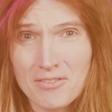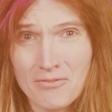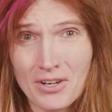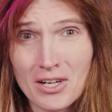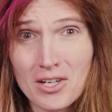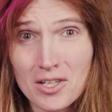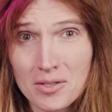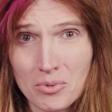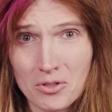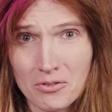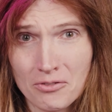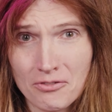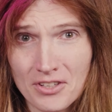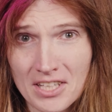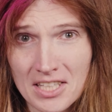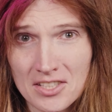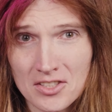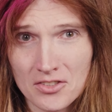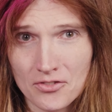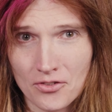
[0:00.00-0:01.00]
a veritable
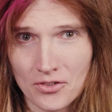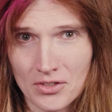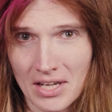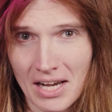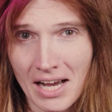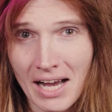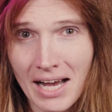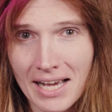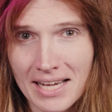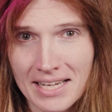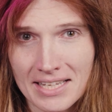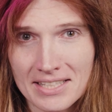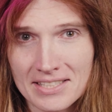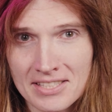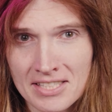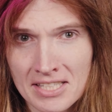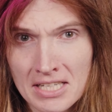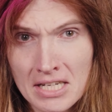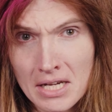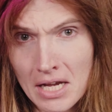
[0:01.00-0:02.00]
feast for the
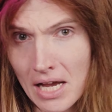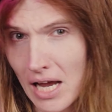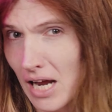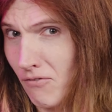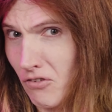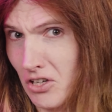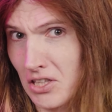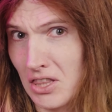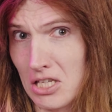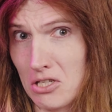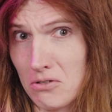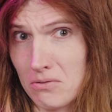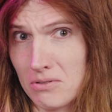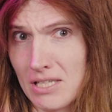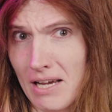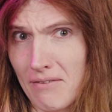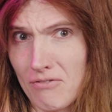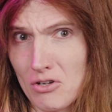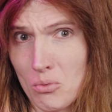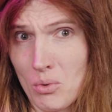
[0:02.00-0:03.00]
eyes. Everything you
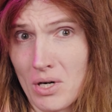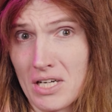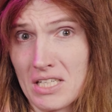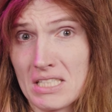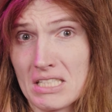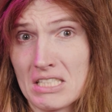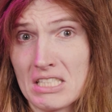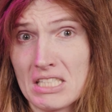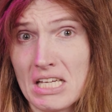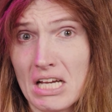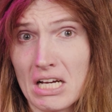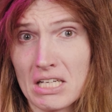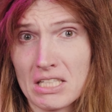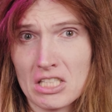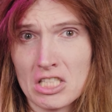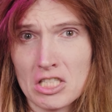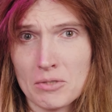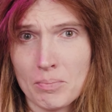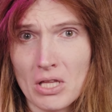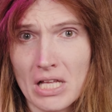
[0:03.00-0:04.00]
never wanted to see on
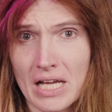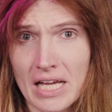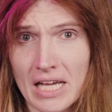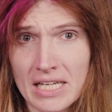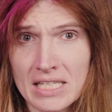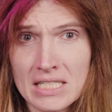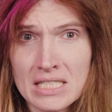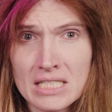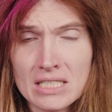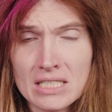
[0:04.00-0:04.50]
display.